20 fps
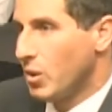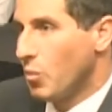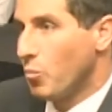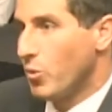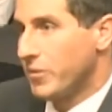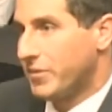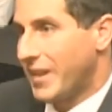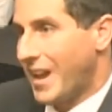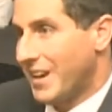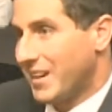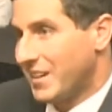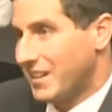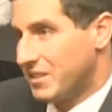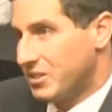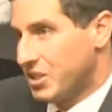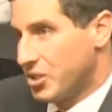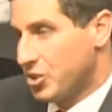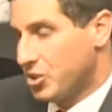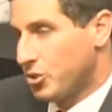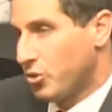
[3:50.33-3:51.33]
with that
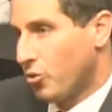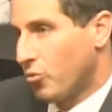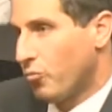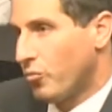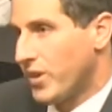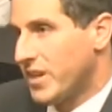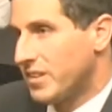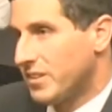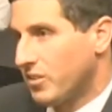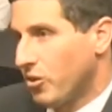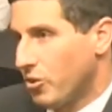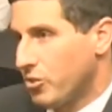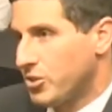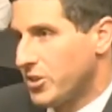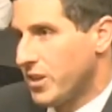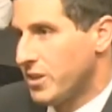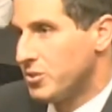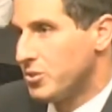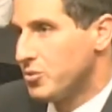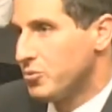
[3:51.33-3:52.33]
additional research
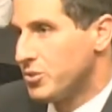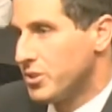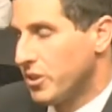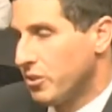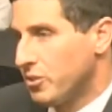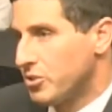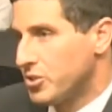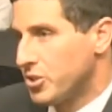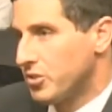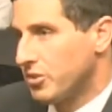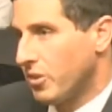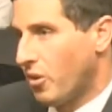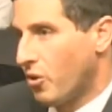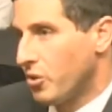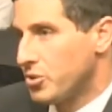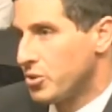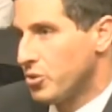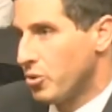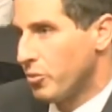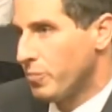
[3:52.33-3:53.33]
and due diligence
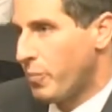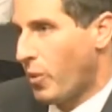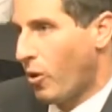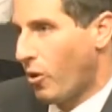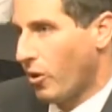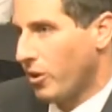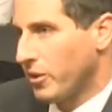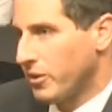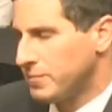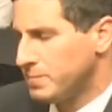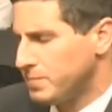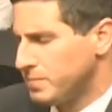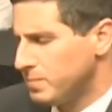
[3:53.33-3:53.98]
on your part,